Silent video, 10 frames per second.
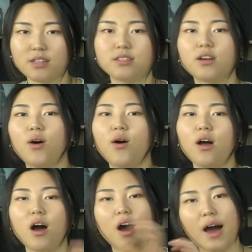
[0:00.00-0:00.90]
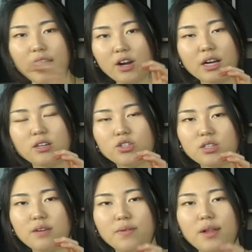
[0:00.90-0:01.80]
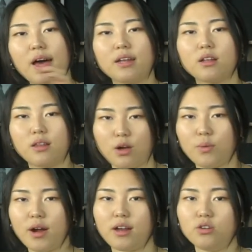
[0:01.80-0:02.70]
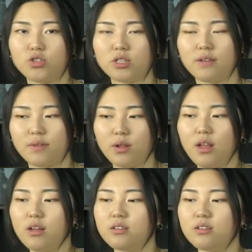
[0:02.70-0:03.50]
So a higher energy level and a lower energy level.